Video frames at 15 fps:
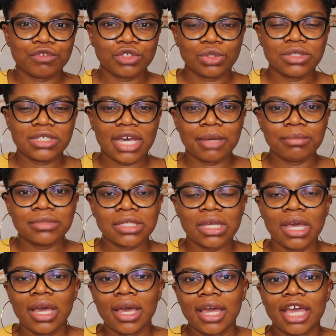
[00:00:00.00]
of 2 times.
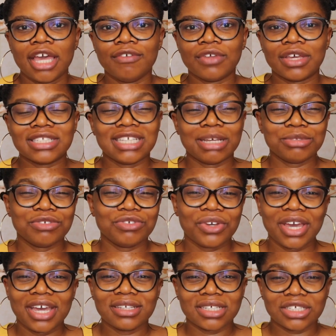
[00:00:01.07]
Except if
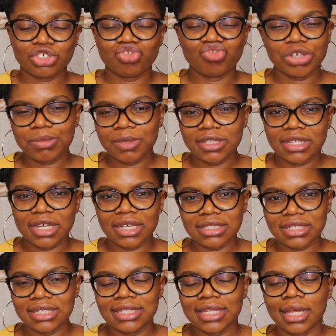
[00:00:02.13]
your hair is extremely
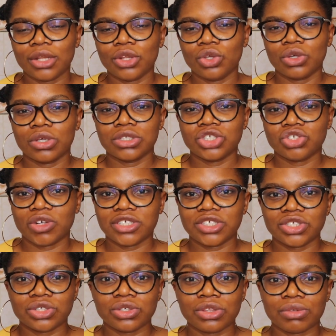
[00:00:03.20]
dirty, then you can
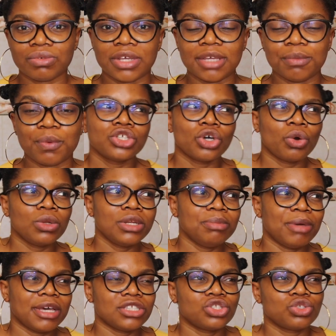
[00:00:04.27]
stretch to 3. It's only
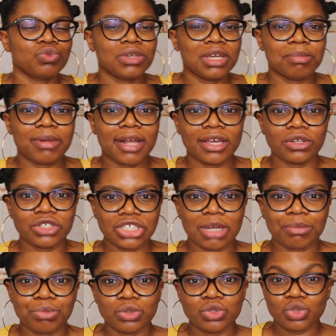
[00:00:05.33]
best to reapply your
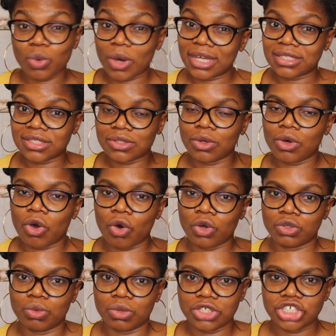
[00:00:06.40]
shampoo twice
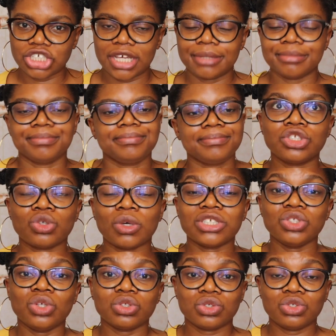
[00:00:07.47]
on wash day so
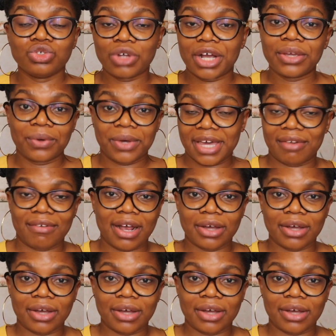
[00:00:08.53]
as not to dry your hair